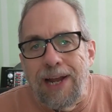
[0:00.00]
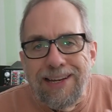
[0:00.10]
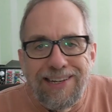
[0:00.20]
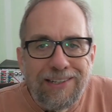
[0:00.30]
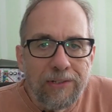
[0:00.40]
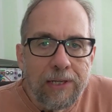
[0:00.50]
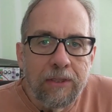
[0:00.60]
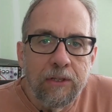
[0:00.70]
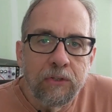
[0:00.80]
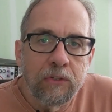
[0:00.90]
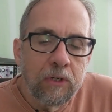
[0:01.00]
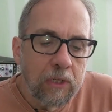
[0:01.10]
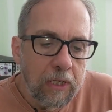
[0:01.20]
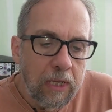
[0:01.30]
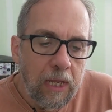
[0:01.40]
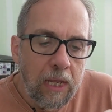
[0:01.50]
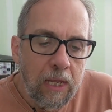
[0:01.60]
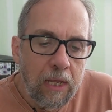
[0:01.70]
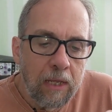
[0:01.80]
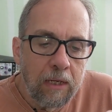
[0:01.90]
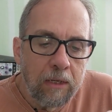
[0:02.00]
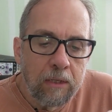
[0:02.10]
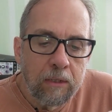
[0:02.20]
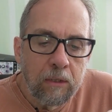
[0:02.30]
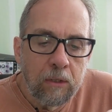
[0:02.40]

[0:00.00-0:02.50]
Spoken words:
ideas like this, and